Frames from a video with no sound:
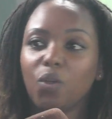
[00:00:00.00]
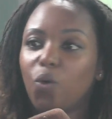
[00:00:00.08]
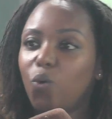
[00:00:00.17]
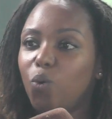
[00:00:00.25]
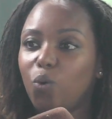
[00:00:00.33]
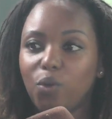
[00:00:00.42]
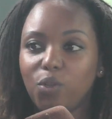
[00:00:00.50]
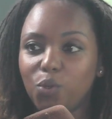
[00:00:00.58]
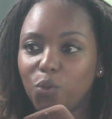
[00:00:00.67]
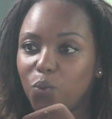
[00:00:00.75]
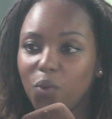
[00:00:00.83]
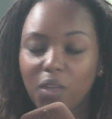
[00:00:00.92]
Or,
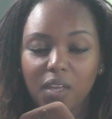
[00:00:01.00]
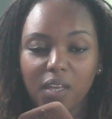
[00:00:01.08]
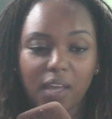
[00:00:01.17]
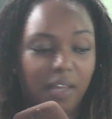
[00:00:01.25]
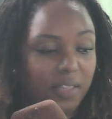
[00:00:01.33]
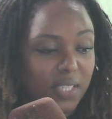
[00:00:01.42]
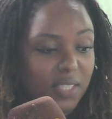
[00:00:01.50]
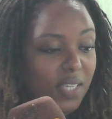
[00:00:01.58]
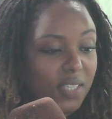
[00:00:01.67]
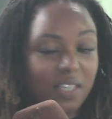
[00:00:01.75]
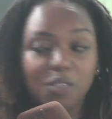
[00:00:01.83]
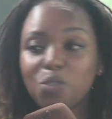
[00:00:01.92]
these
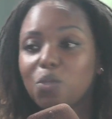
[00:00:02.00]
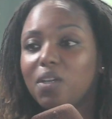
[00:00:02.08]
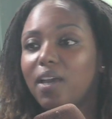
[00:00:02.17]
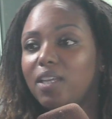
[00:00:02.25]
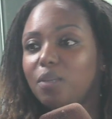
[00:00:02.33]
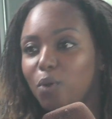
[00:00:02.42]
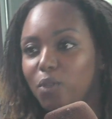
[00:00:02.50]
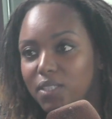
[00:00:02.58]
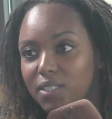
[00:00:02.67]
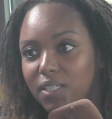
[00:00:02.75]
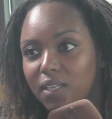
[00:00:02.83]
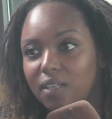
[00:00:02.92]
things can also guide
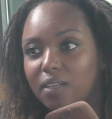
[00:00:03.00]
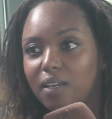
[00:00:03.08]
policy.